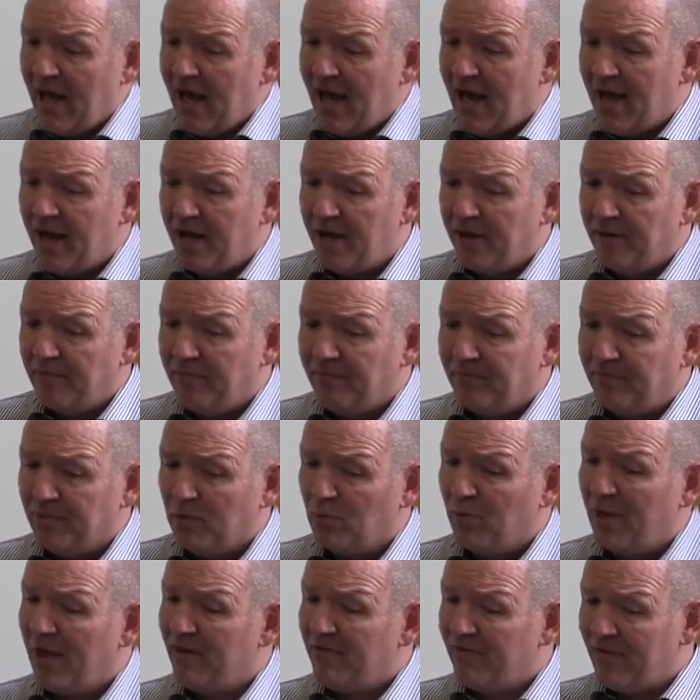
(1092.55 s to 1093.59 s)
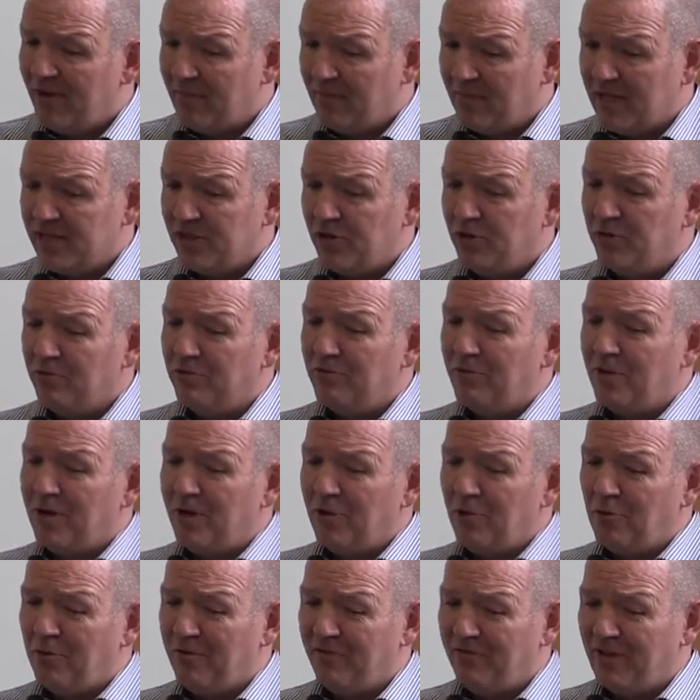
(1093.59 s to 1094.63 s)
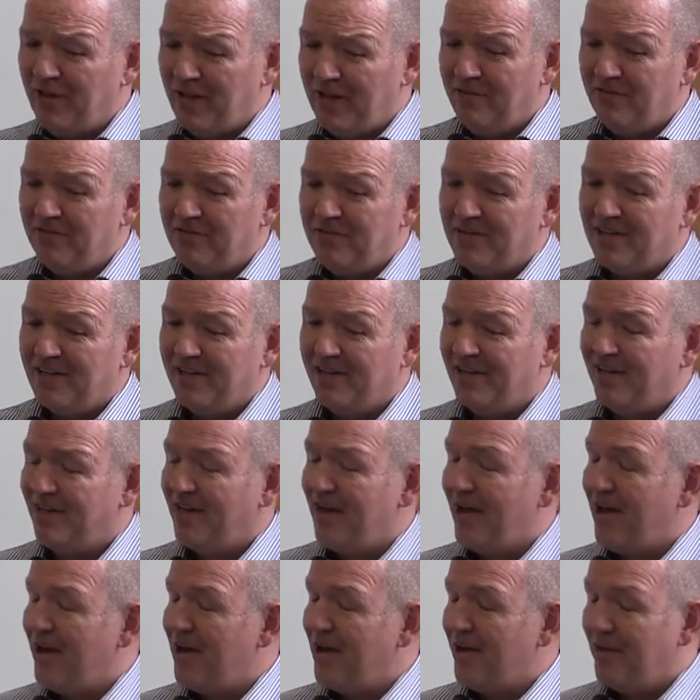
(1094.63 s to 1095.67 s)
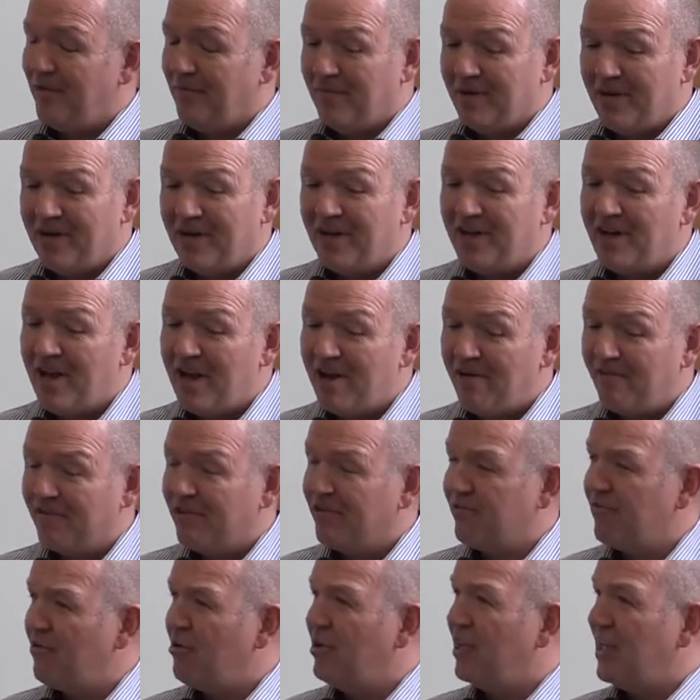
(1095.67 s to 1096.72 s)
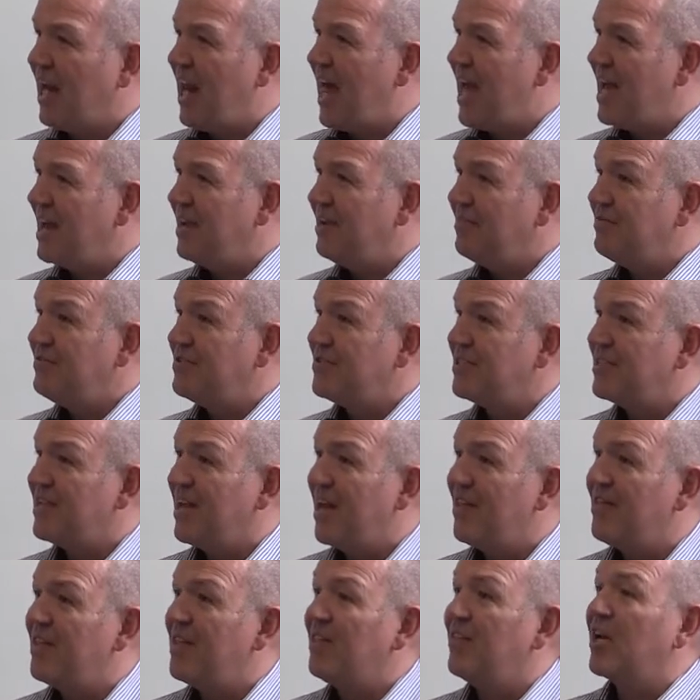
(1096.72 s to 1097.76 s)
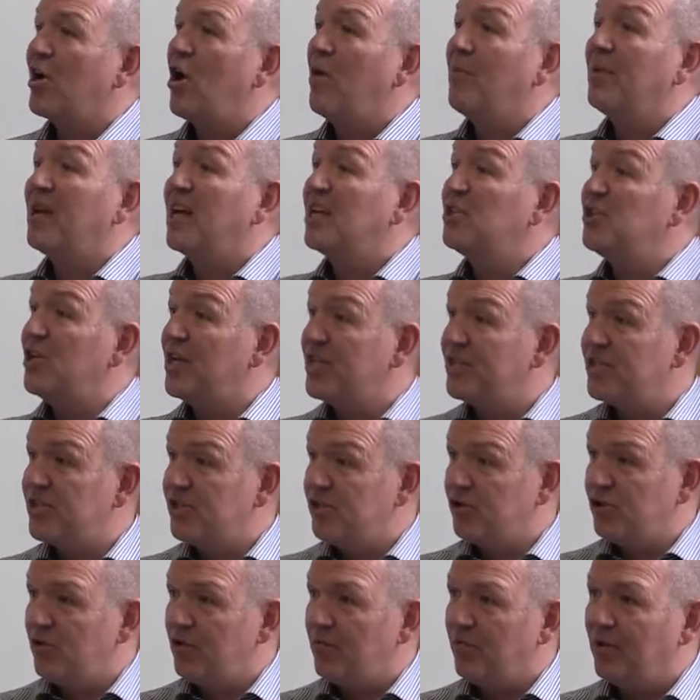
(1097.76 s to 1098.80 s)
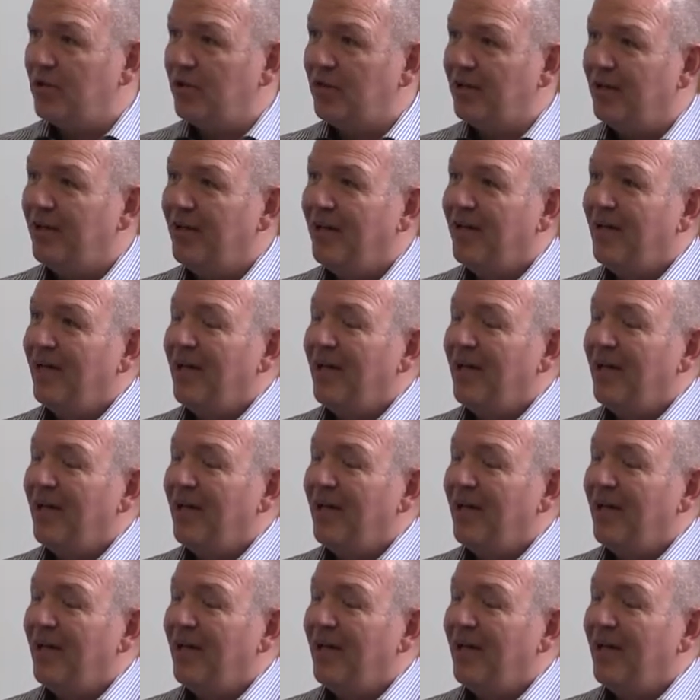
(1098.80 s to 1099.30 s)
We have families who have lived in an area all their lives, and then the accommodation isn't suitable.